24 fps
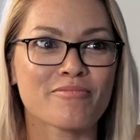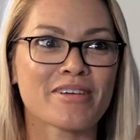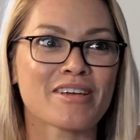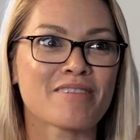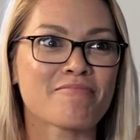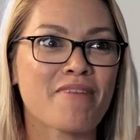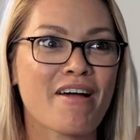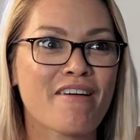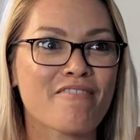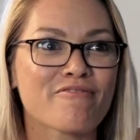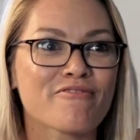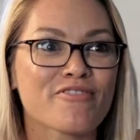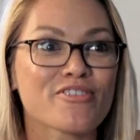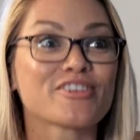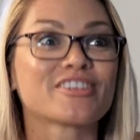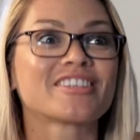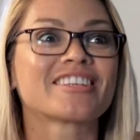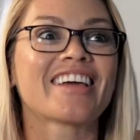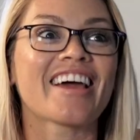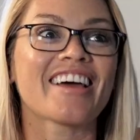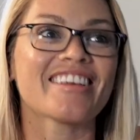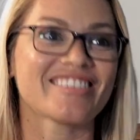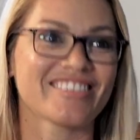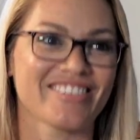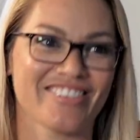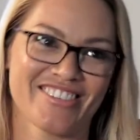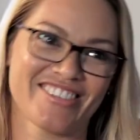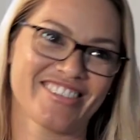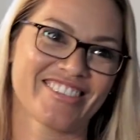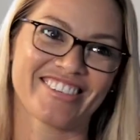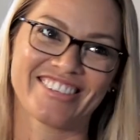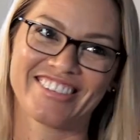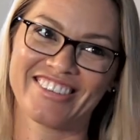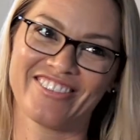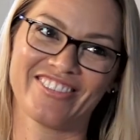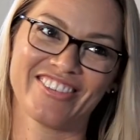being my first guest on
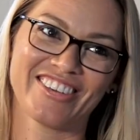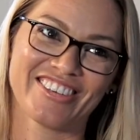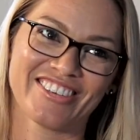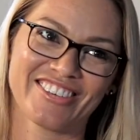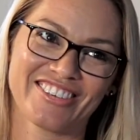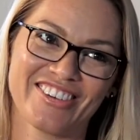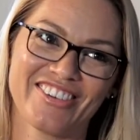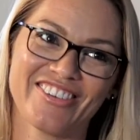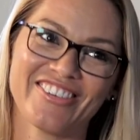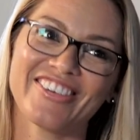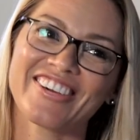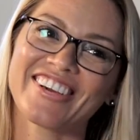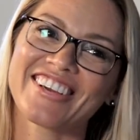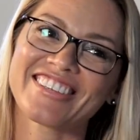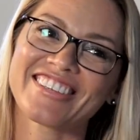this TV show.